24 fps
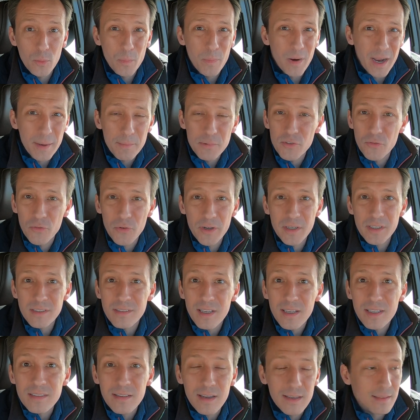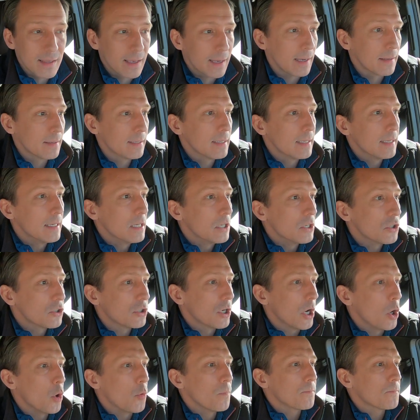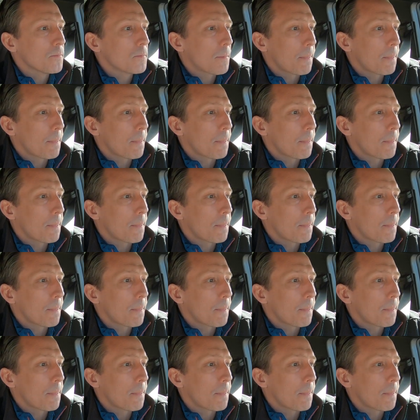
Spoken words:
Where pipes freeze, things like that. So